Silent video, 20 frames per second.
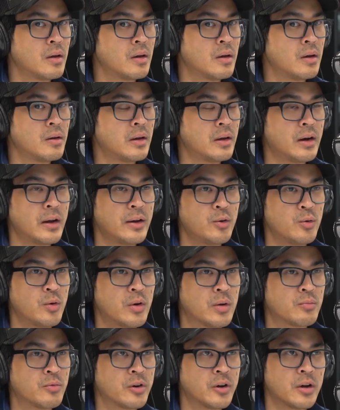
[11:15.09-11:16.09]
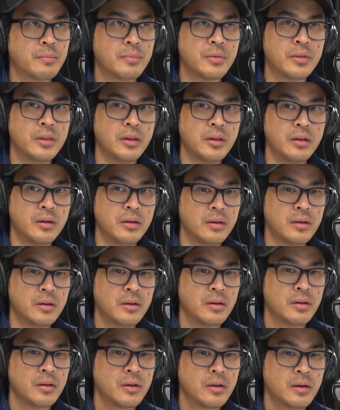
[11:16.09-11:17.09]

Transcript: And I do want to bring up the